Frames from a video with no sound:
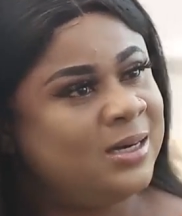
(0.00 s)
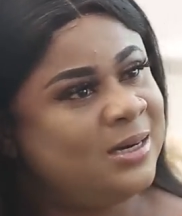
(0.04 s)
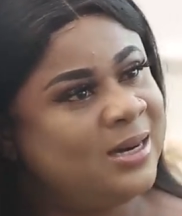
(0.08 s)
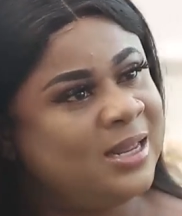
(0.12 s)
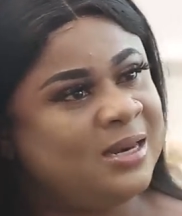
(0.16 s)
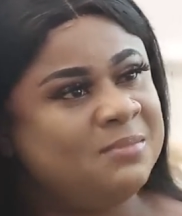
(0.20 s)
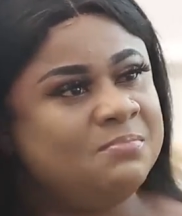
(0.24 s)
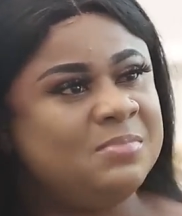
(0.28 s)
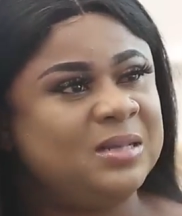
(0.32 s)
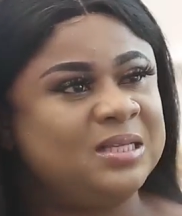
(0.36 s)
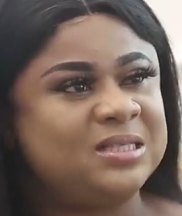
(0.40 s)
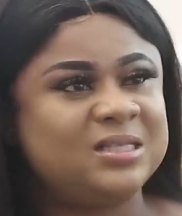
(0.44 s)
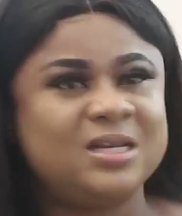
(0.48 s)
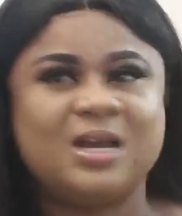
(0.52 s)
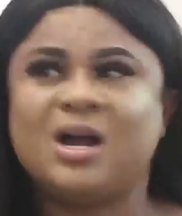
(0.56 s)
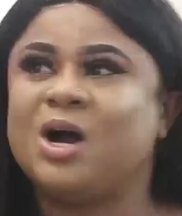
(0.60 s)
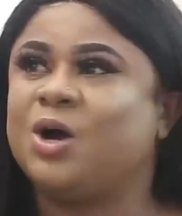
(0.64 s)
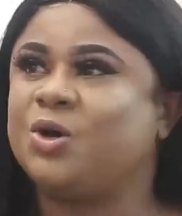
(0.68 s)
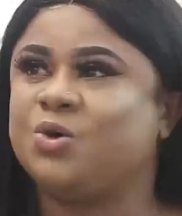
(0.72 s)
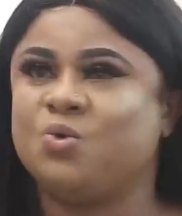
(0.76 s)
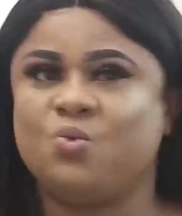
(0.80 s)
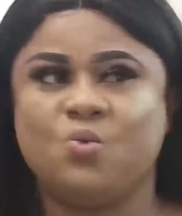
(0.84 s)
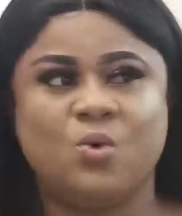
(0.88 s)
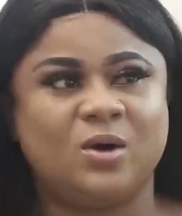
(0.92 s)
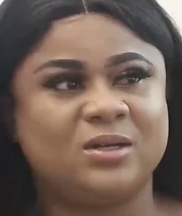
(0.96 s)
Let me see how
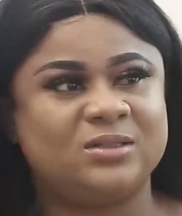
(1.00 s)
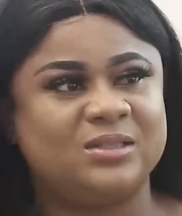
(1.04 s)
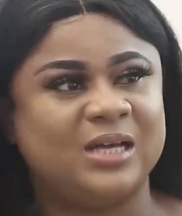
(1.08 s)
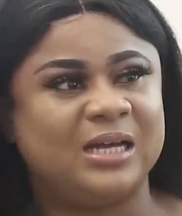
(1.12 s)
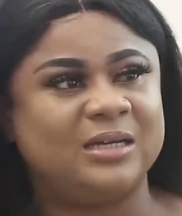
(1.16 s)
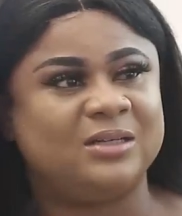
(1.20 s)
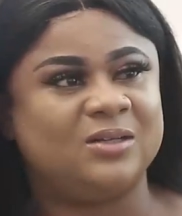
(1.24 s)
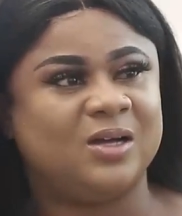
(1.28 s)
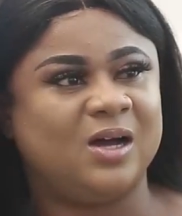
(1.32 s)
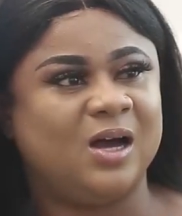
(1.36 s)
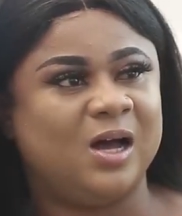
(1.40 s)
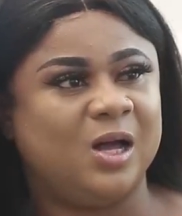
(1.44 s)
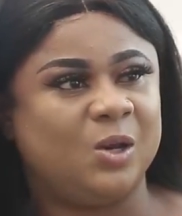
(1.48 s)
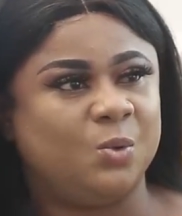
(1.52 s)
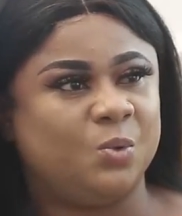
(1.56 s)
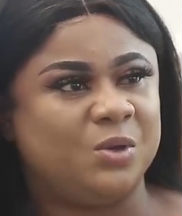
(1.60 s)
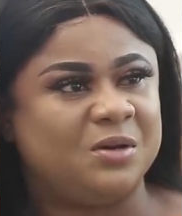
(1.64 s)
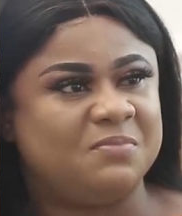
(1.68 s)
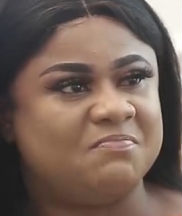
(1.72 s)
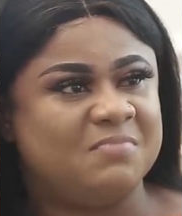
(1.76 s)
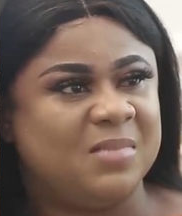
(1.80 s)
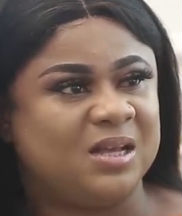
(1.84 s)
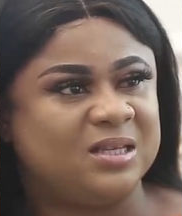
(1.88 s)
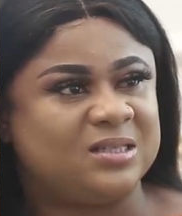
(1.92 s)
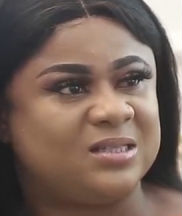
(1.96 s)
you walk down the aisle
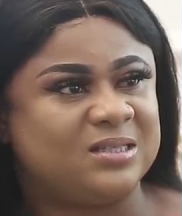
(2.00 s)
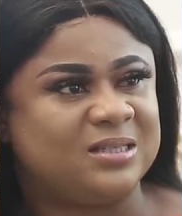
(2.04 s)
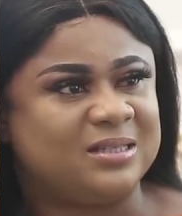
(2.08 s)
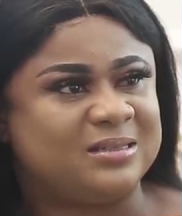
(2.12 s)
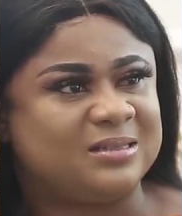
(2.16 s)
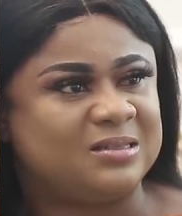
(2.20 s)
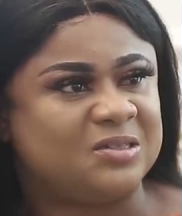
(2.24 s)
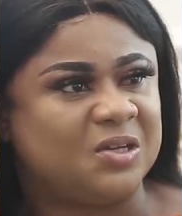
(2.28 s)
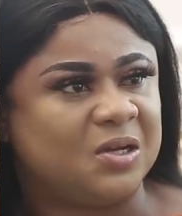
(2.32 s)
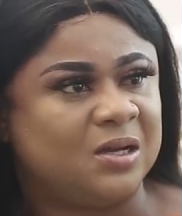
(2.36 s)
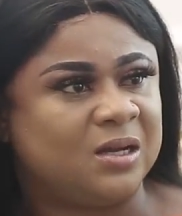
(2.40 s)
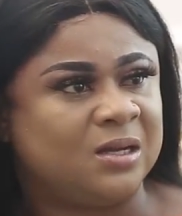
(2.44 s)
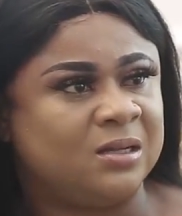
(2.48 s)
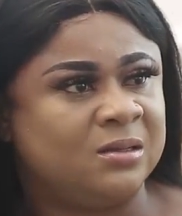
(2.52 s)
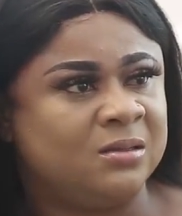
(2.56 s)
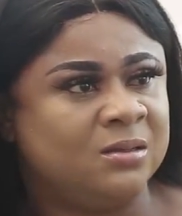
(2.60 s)
with my sister.